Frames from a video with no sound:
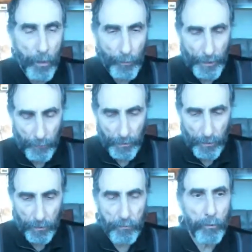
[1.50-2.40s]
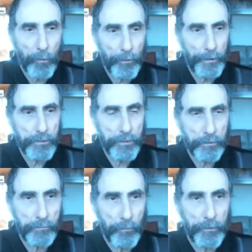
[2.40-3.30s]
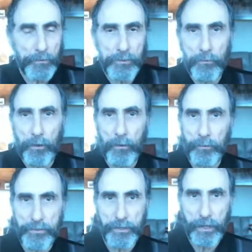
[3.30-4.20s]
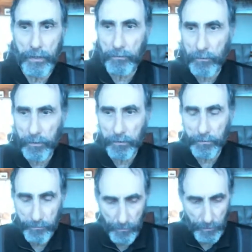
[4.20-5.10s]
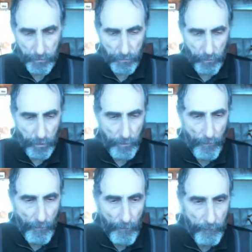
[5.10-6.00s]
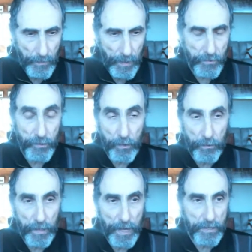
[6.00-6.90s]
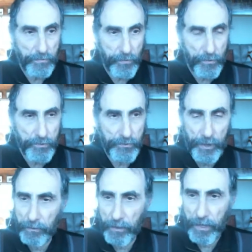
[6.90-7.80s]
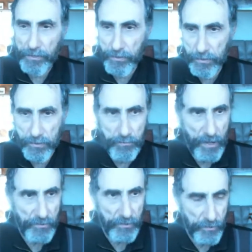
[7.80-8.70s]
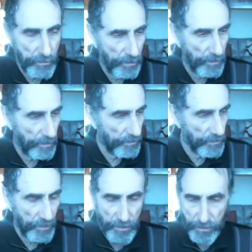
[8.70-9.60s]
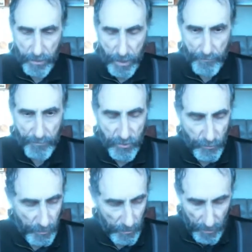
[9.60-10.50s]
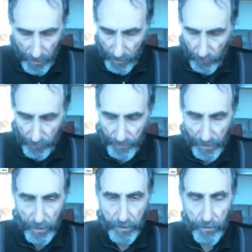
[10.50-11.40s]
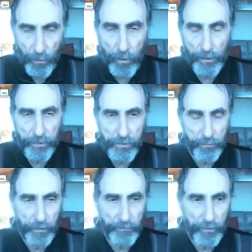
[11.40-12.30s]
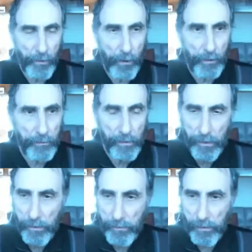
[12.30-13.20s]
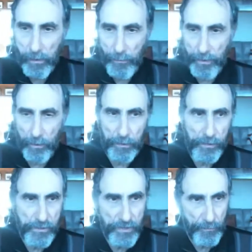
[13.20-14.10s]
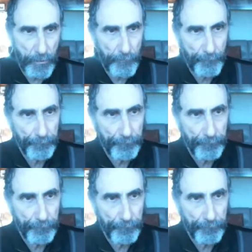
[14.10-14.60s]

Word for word: Okay, we are recording, so good morning to you all once again, and welcome uh, to our actually our last Thursday class of the semester. Uh, as as it happens, we we began in August, believe it or not, and here we are in December.